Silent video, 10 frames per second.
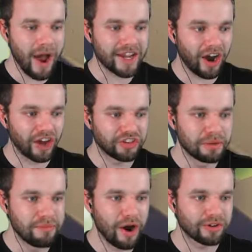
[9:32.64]
god,
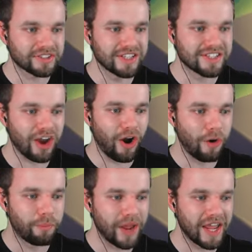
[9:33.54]
the moat is
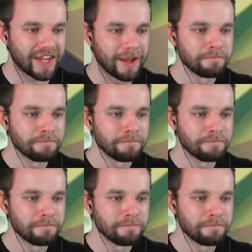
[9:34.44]
OP.